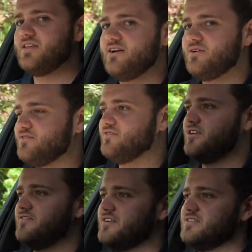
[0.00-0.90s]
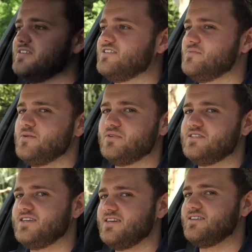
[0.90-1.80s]
the old Volvo system in
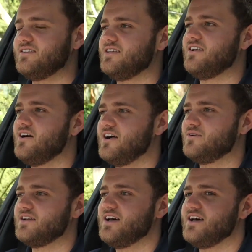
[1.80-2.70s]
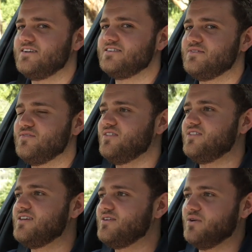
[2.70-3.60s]
particularly high regard, I don't
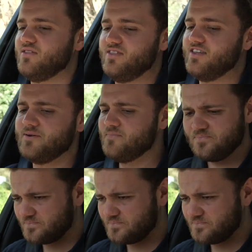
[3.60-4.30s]
think, with the